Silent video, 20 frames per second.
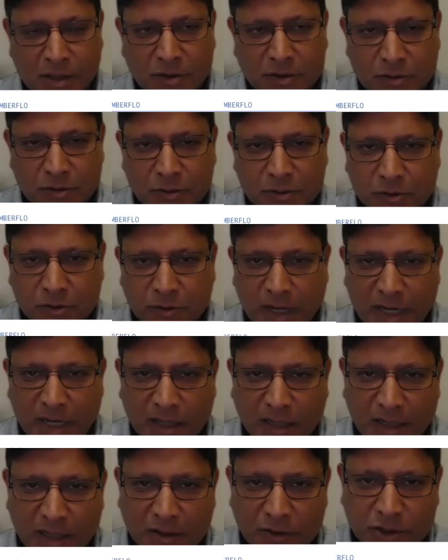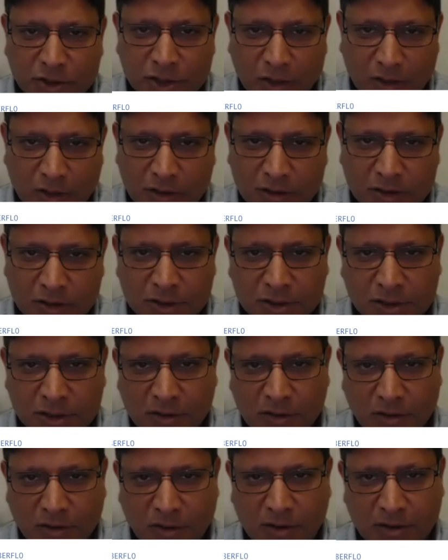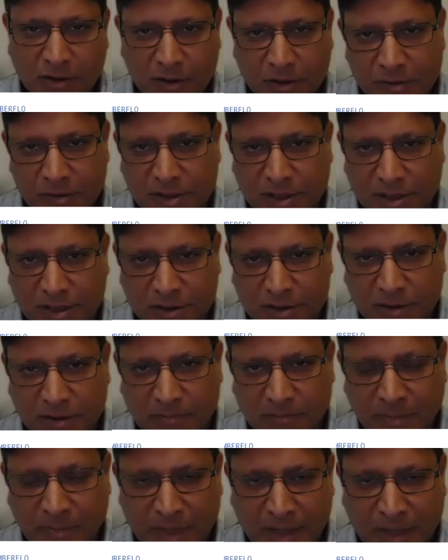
to track and charge on usage.